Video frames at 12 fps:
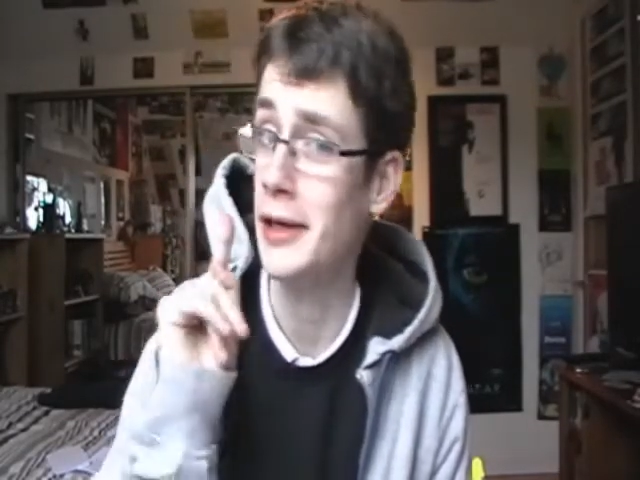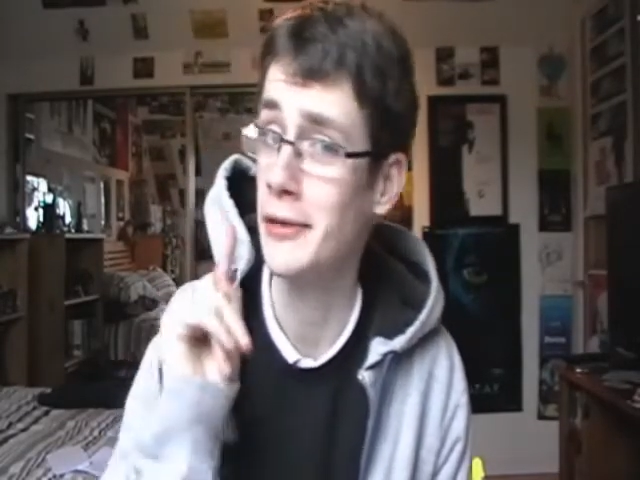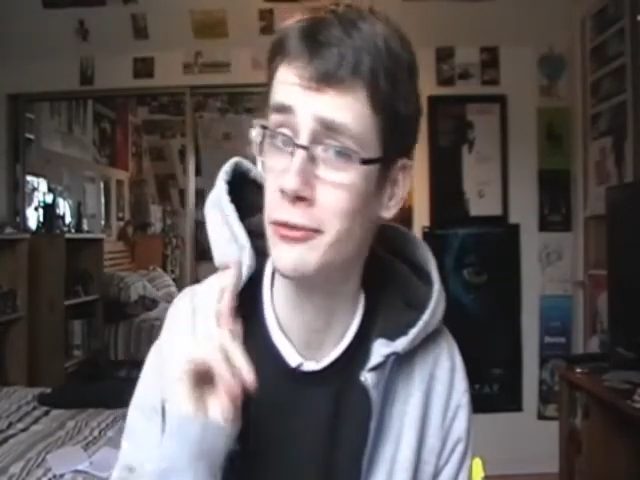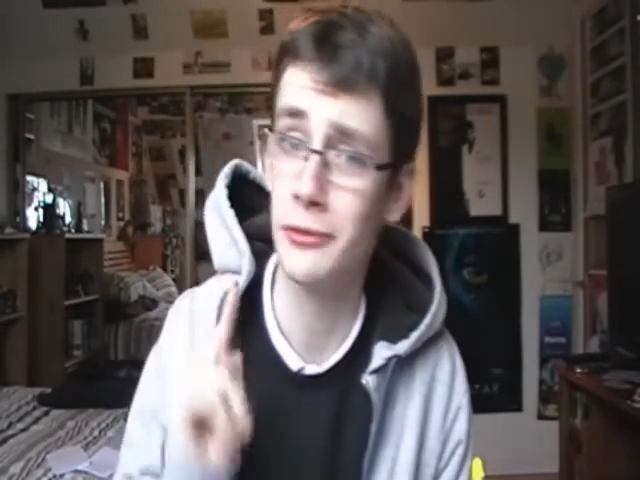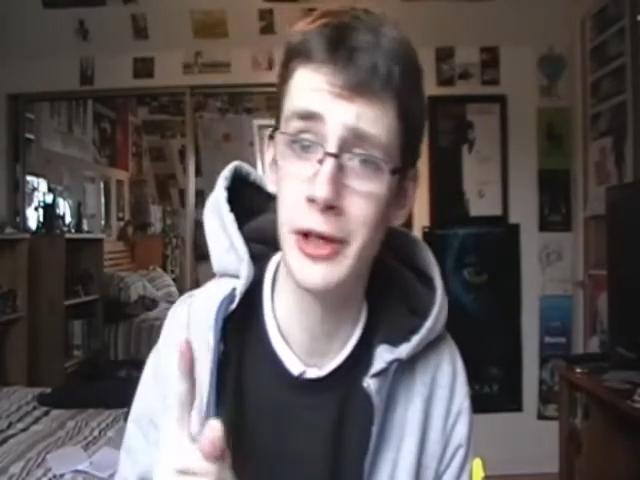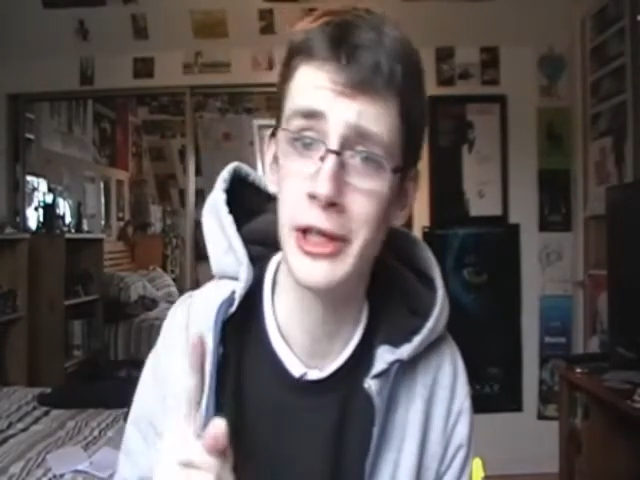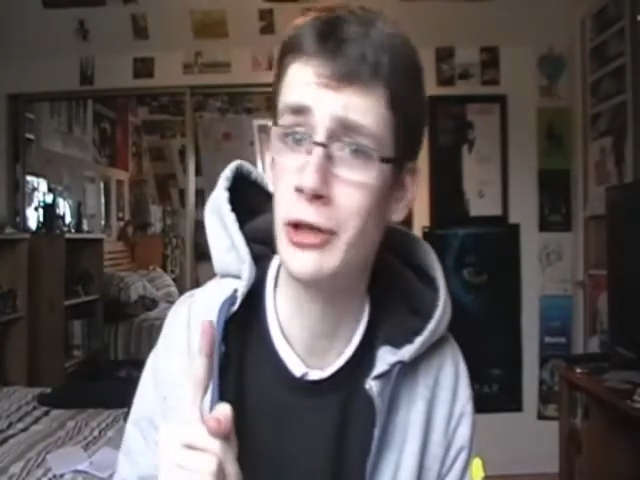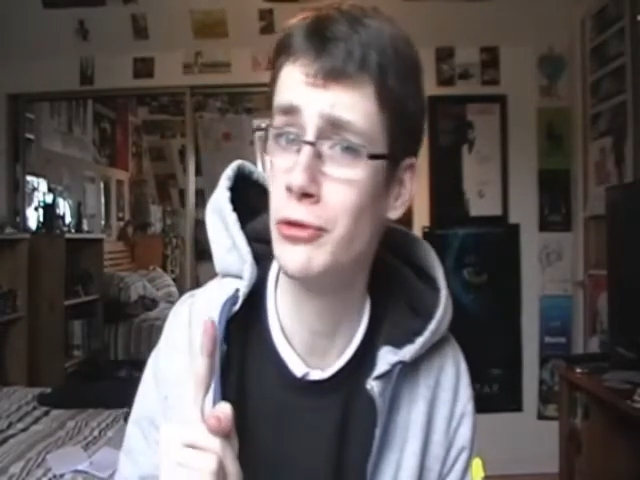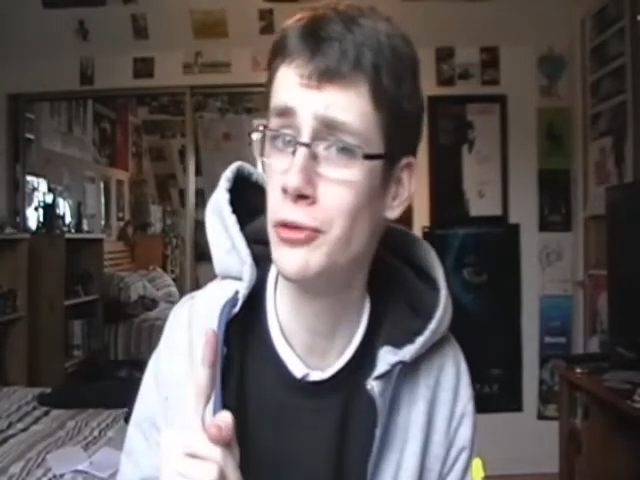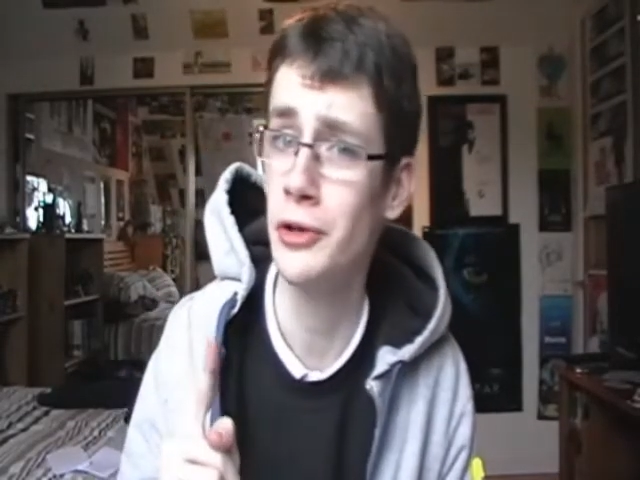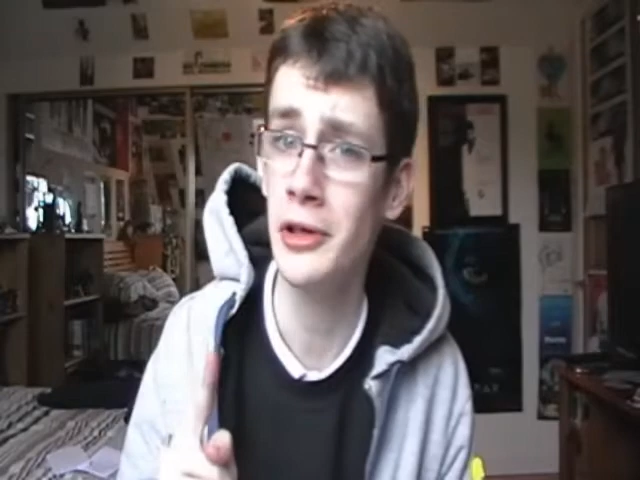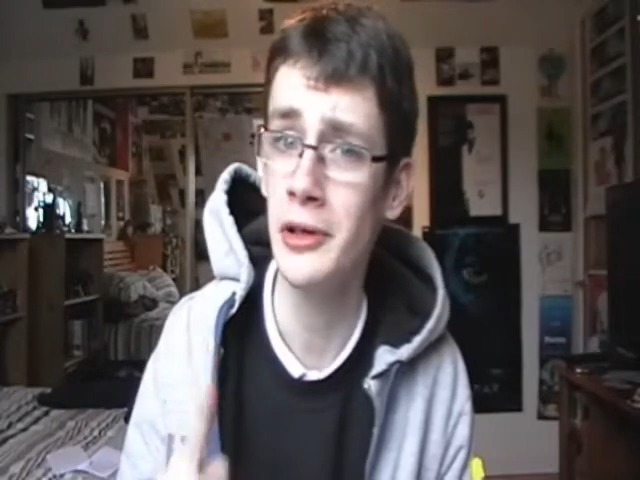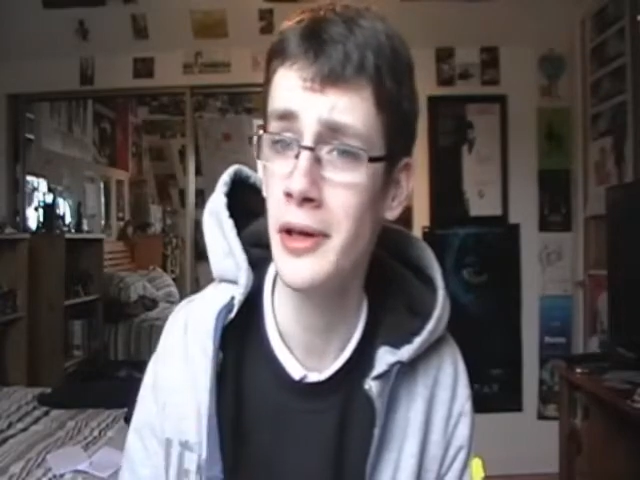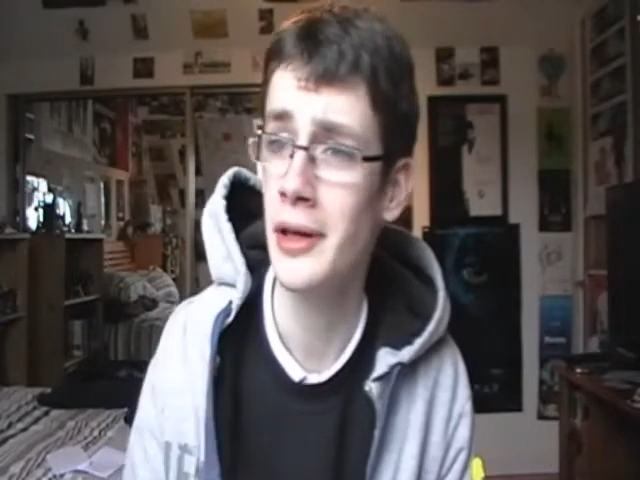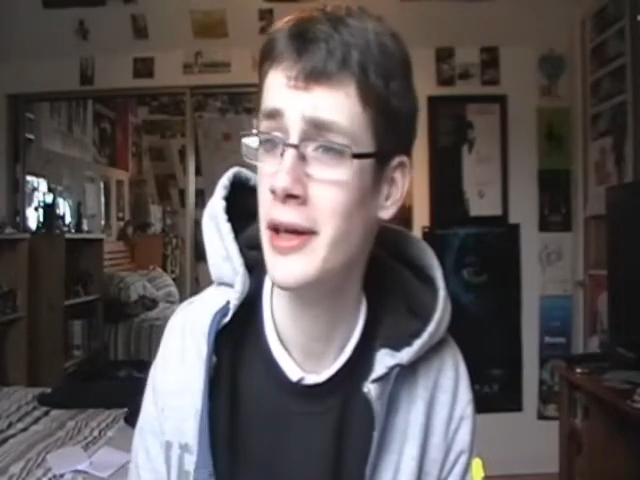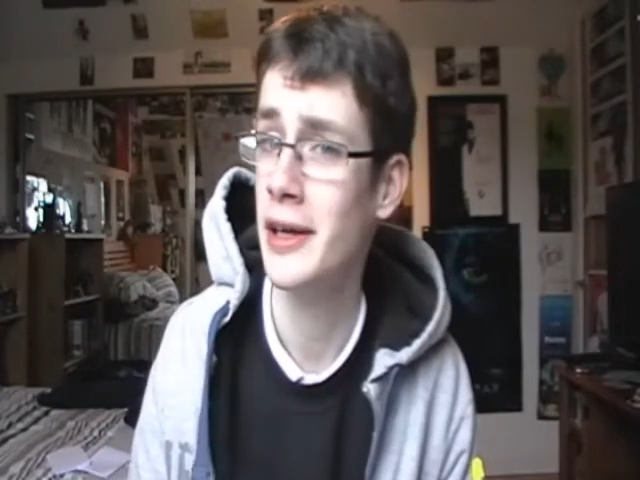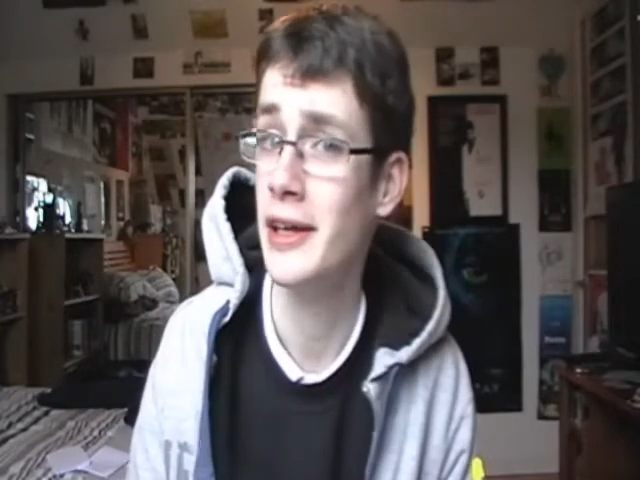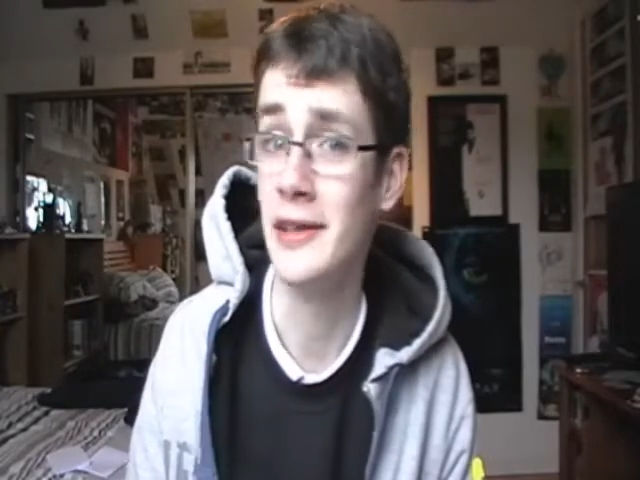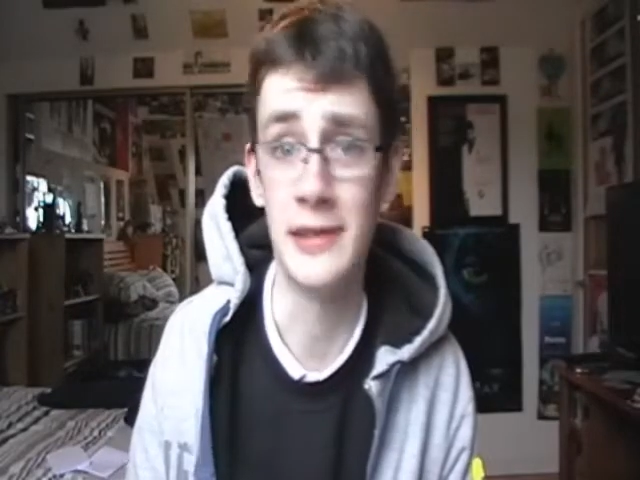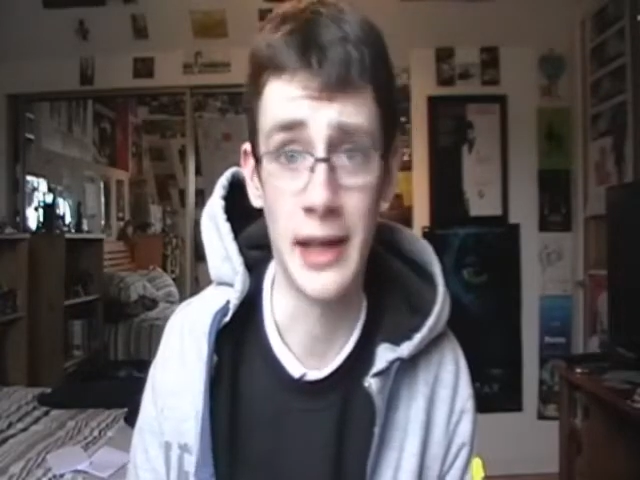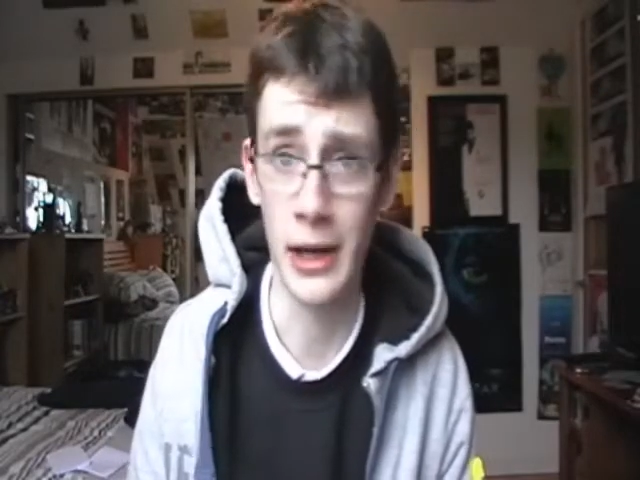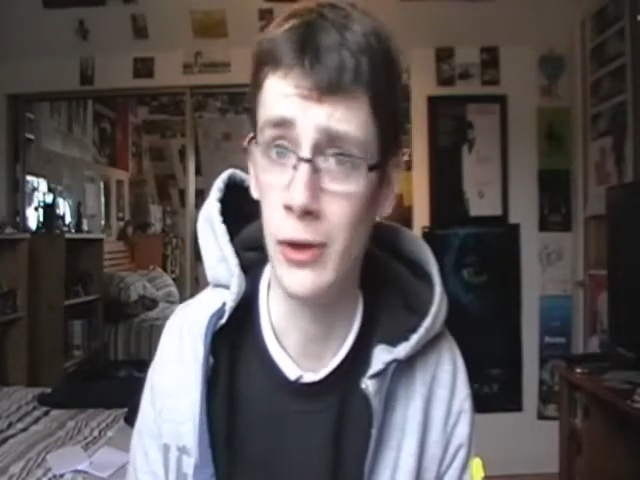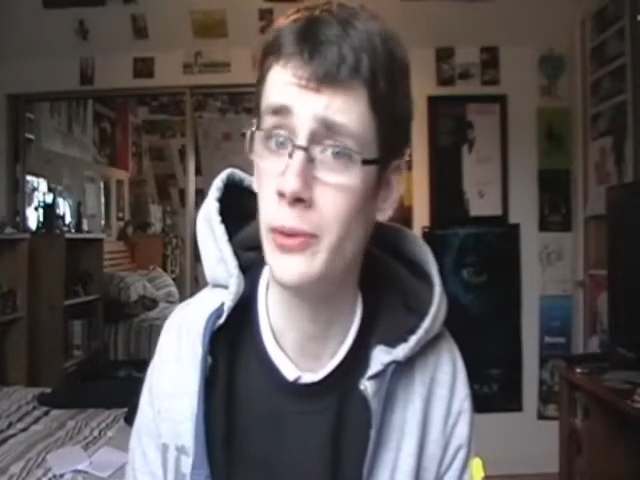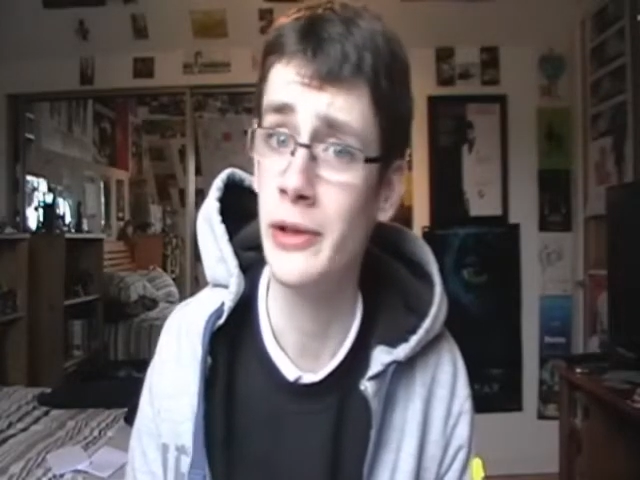and Freddy Krueger. Is that
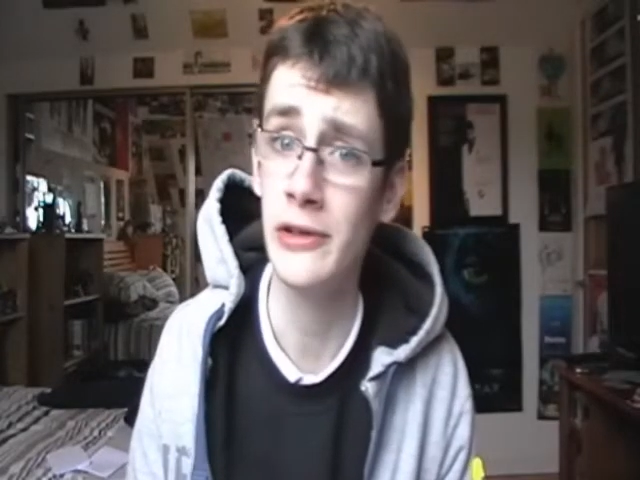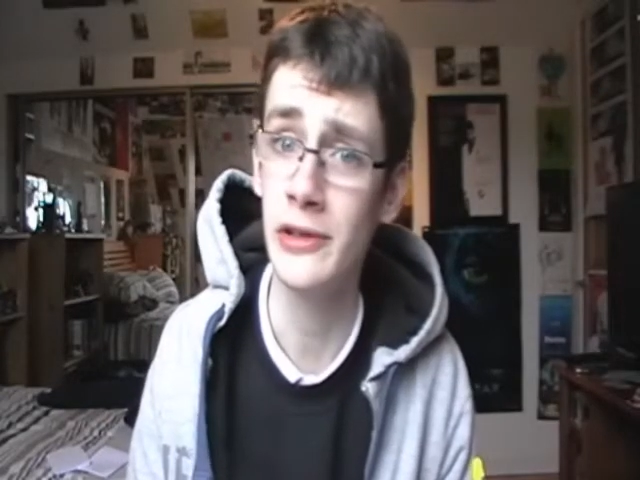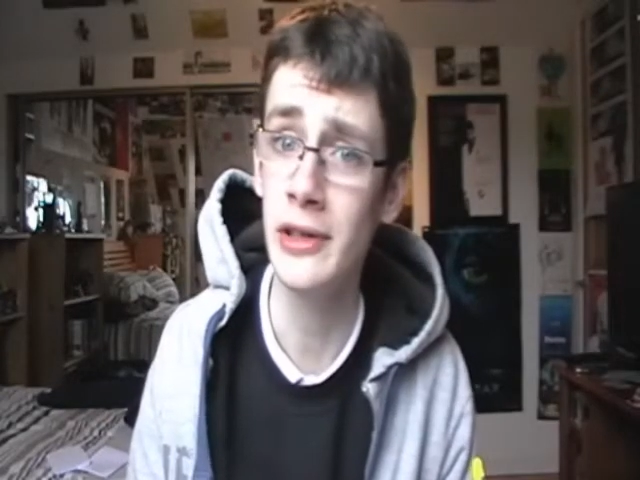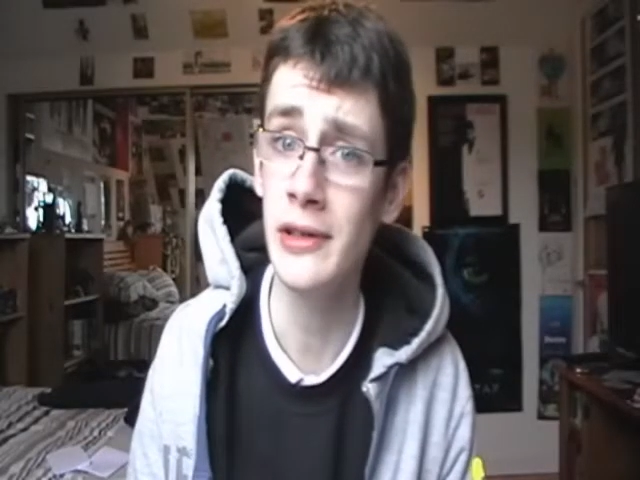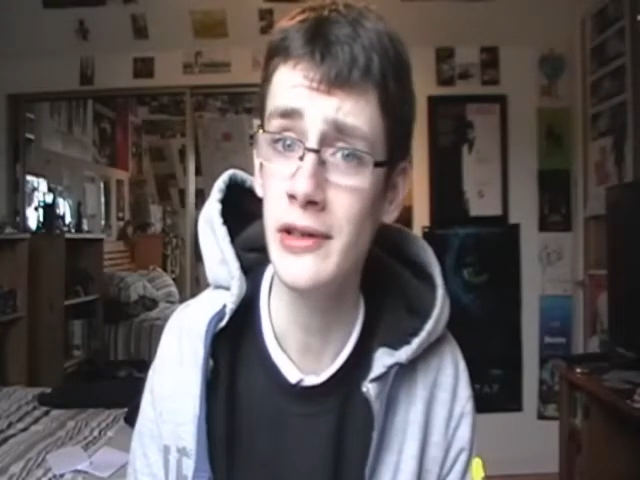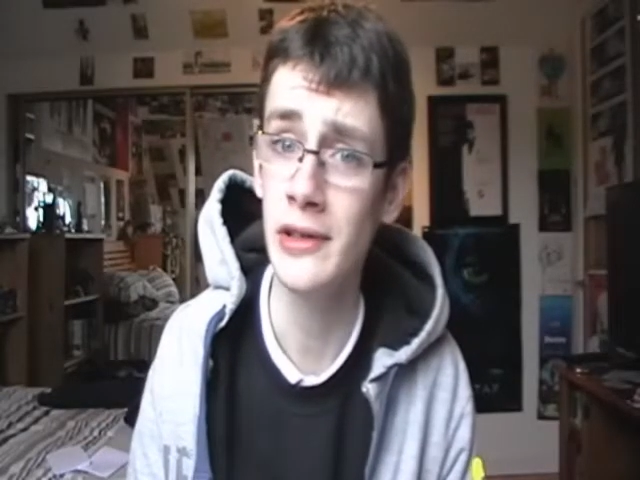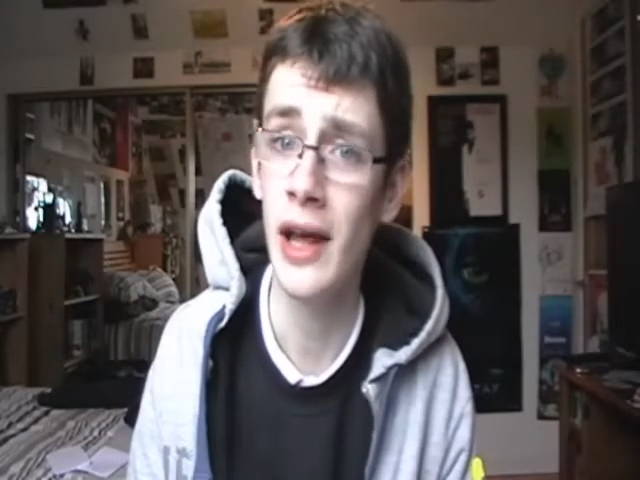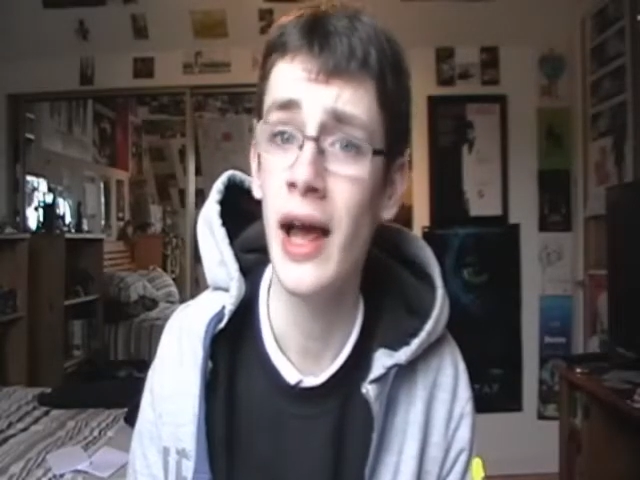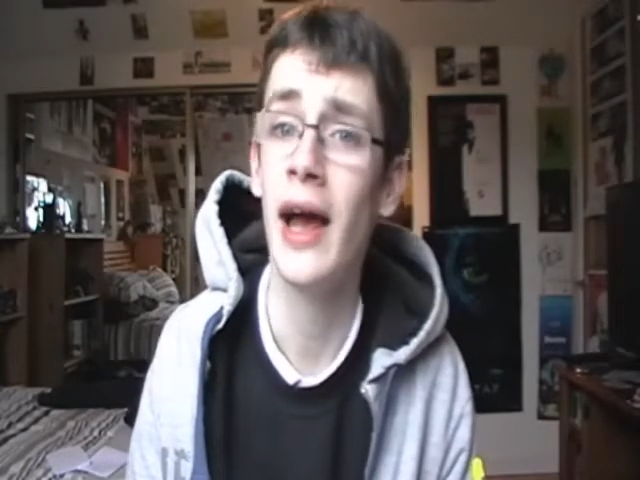a coincidence?